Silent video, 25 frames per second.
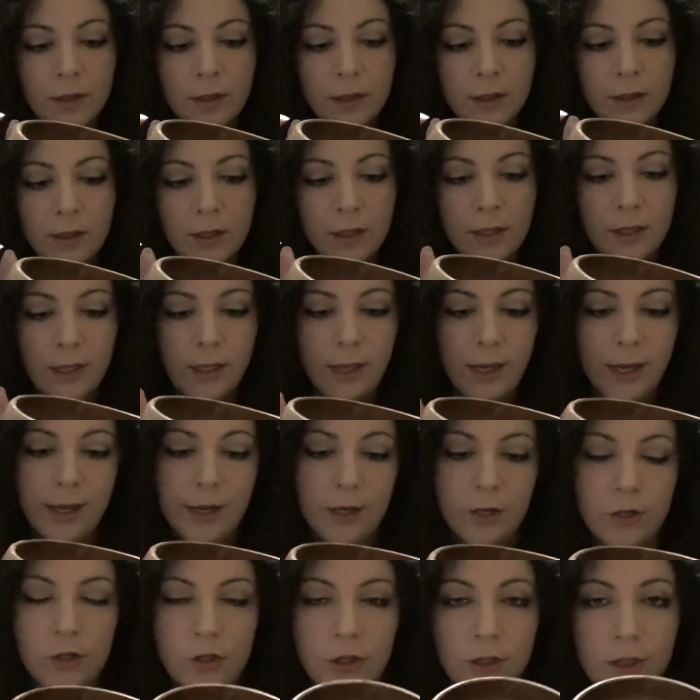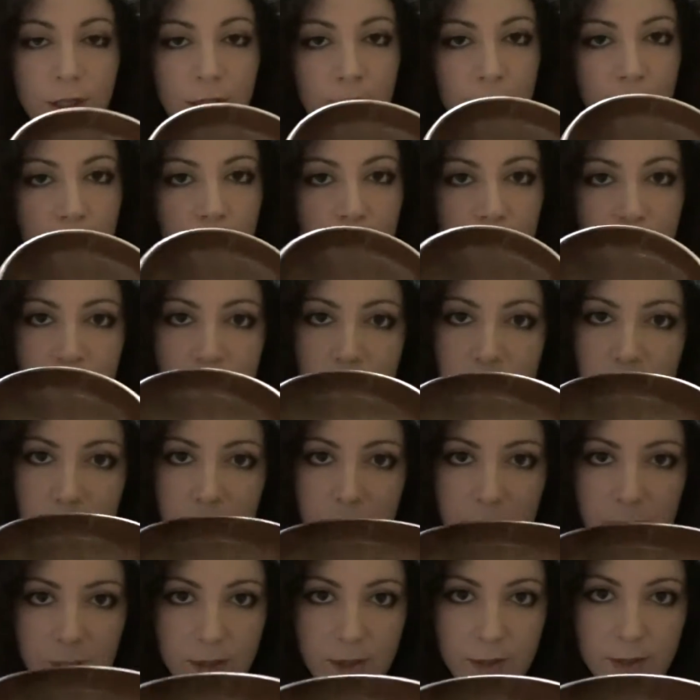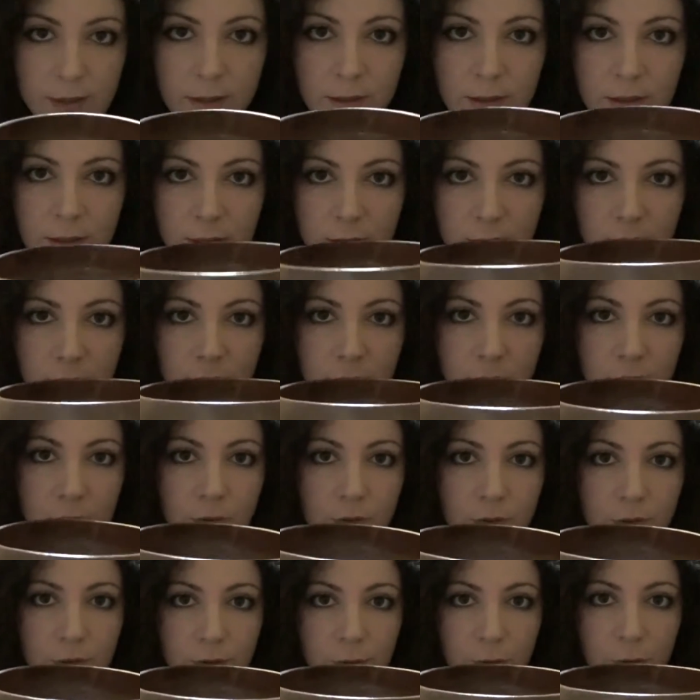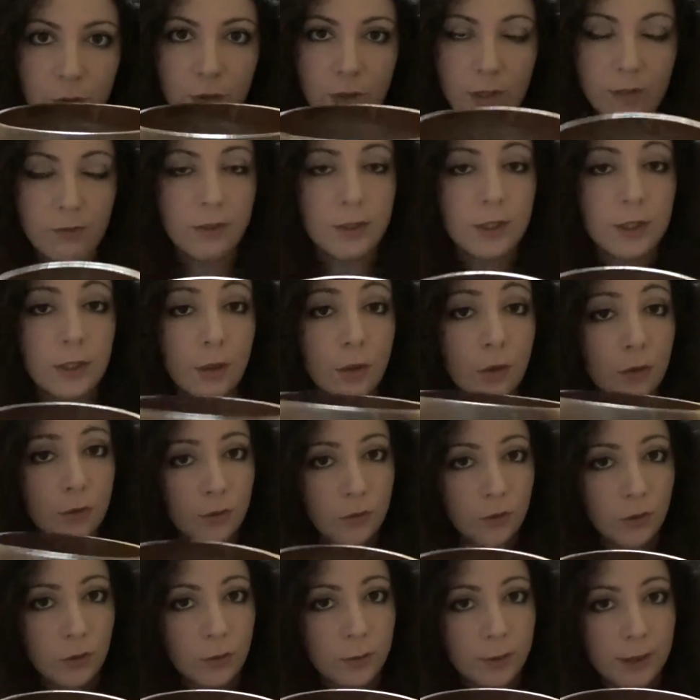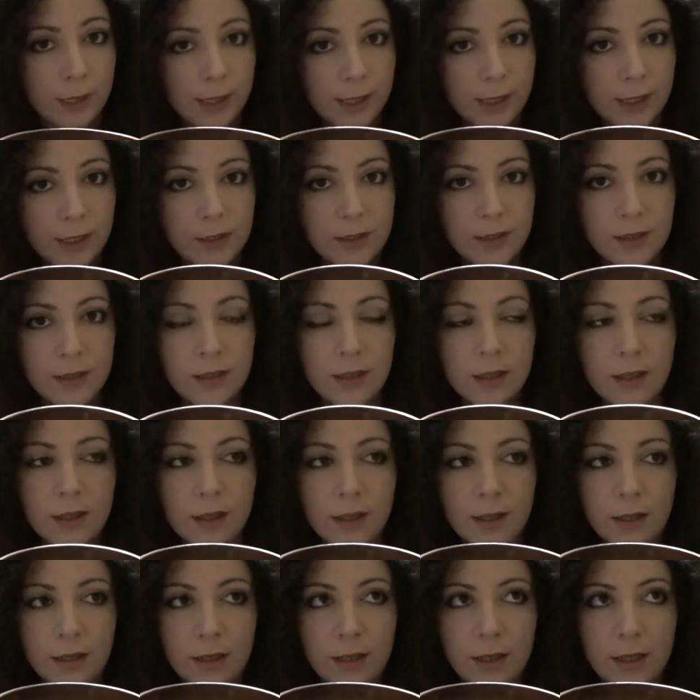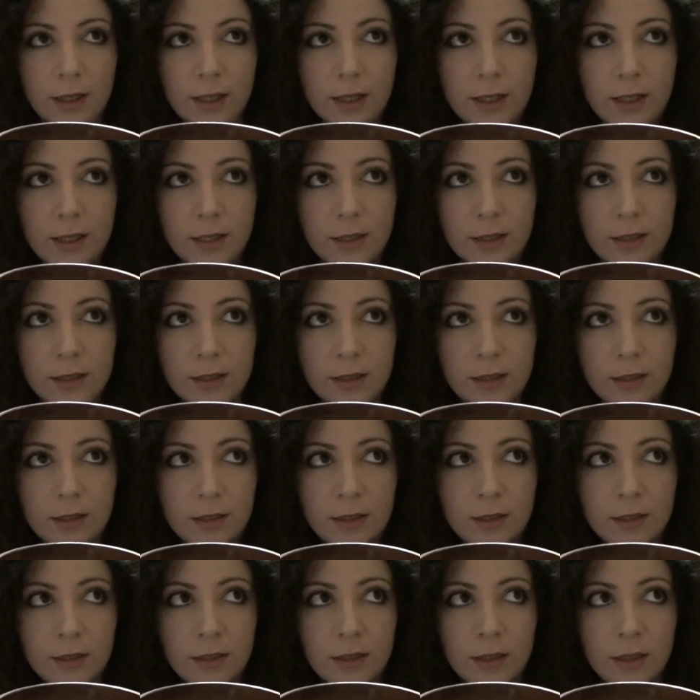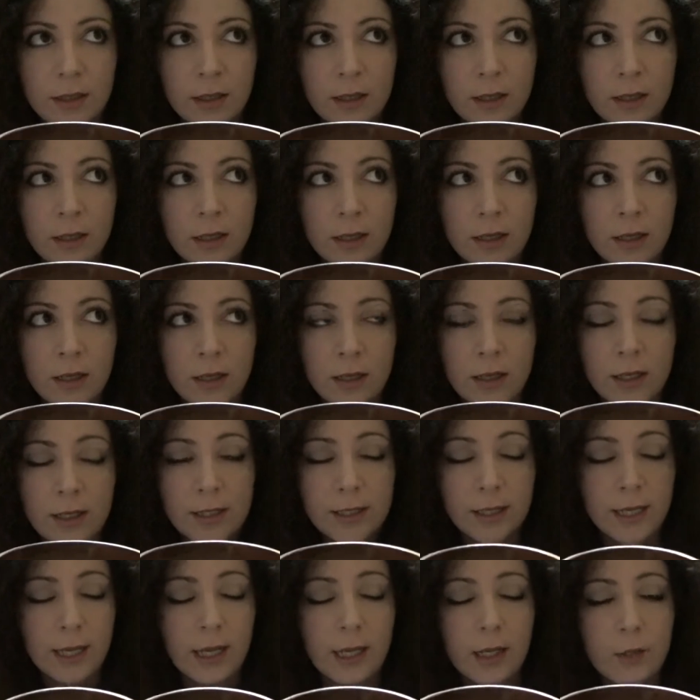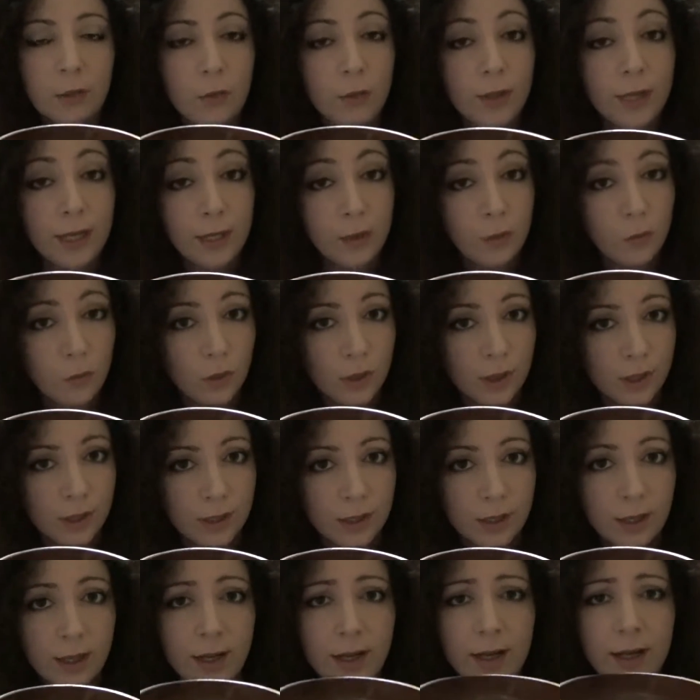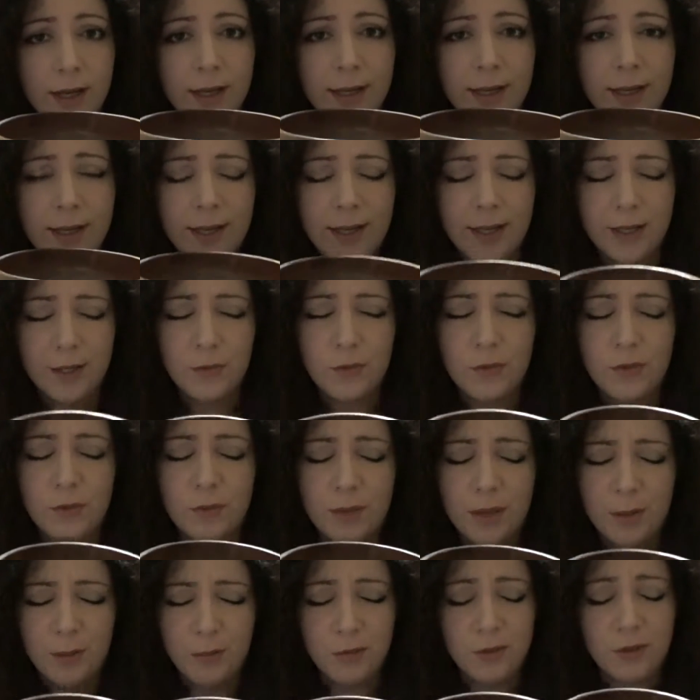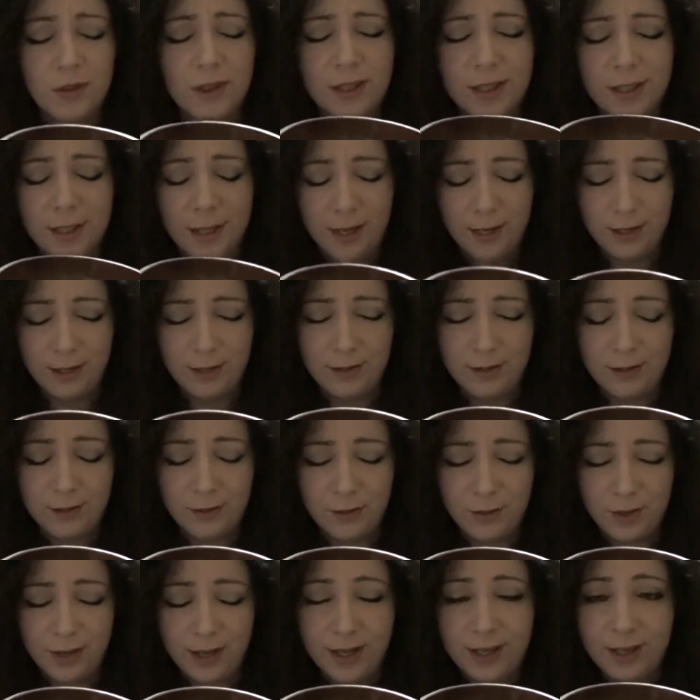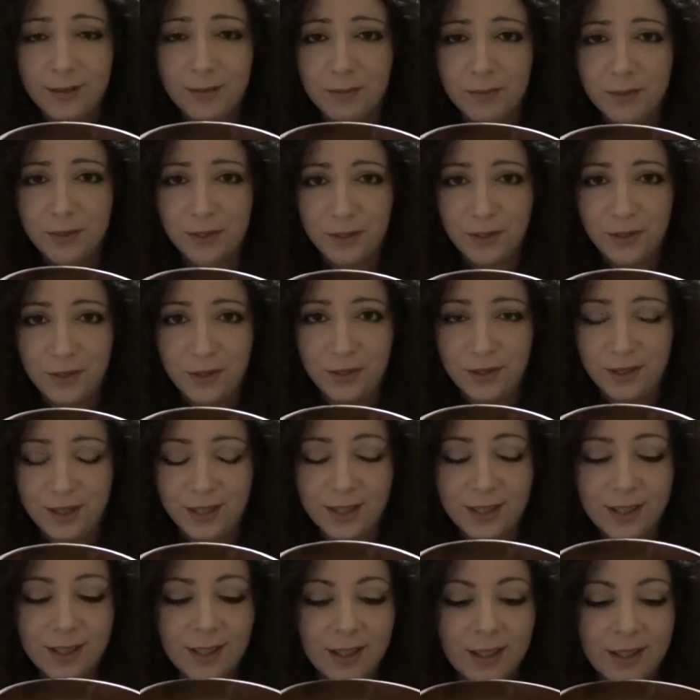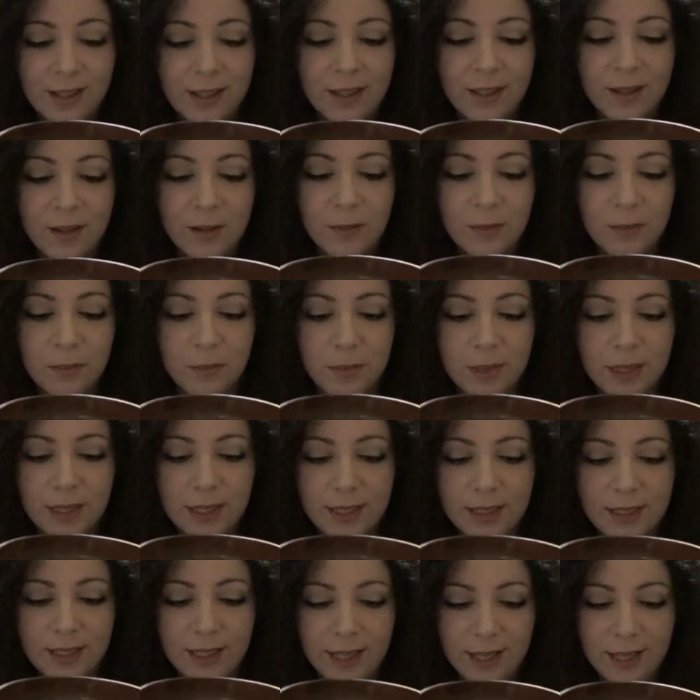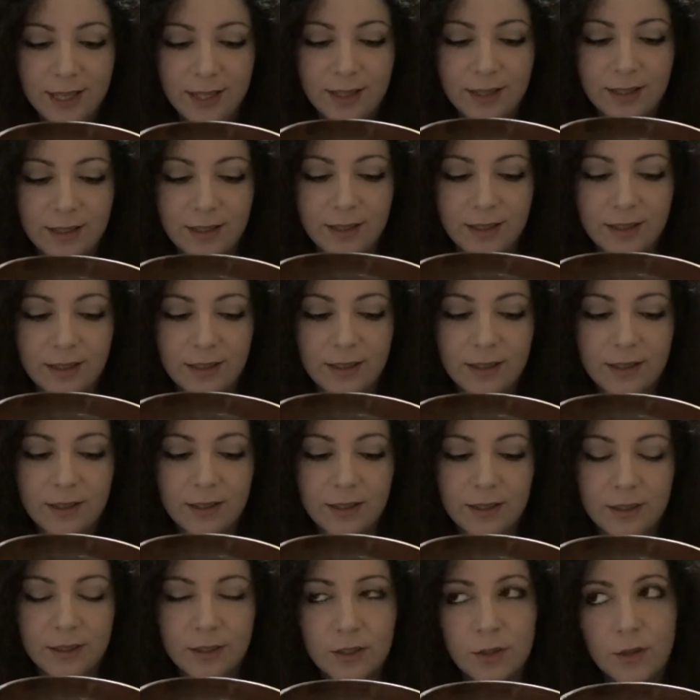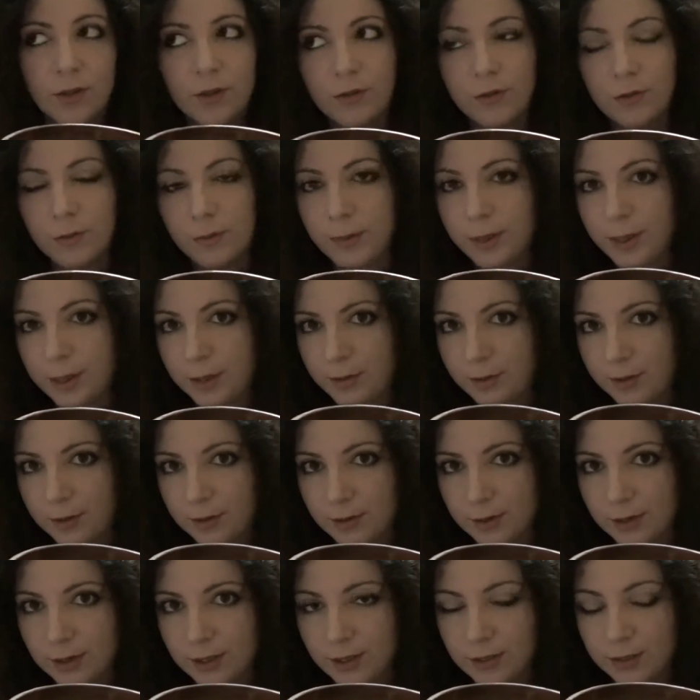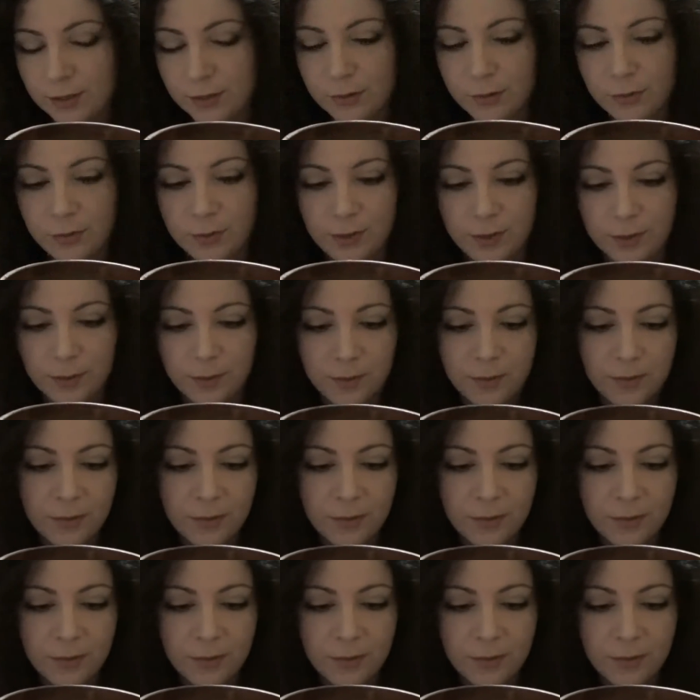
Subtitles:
He actually used this for one of his own role plays, his Halloween one. I can't remember the title, Greg, I'm sorry. But yeah, sorry for background sounds as well.